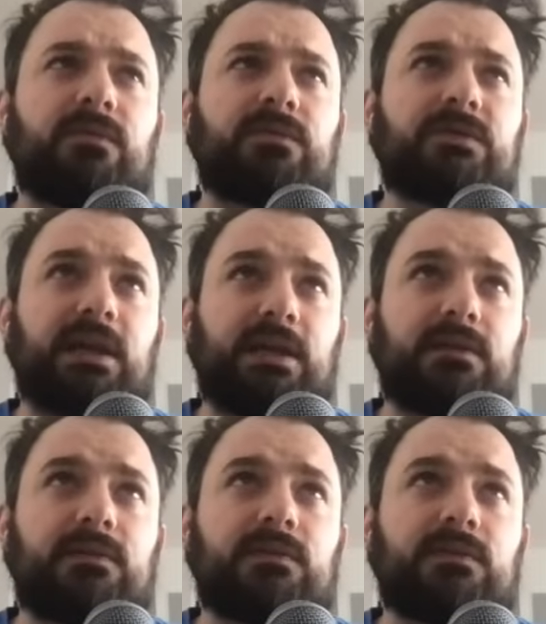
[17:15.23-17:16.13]

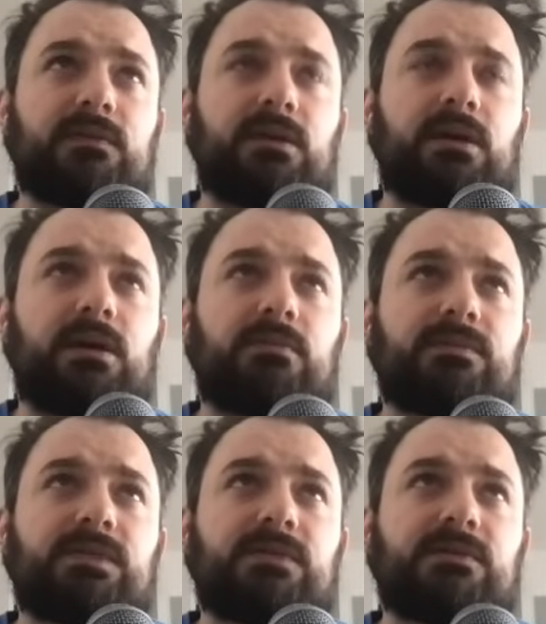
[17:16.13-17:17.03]
second
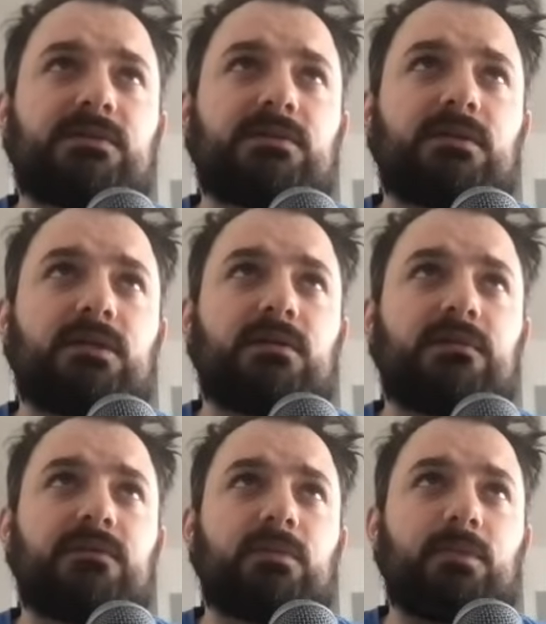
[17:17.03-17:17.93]
season
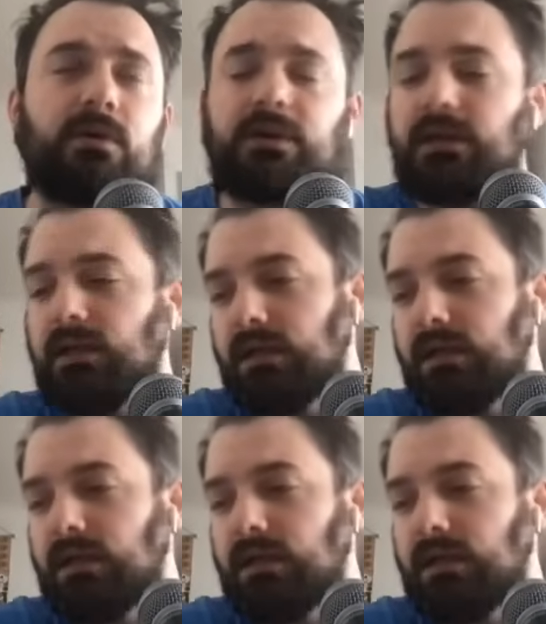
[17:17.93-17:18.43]
of Lombardi.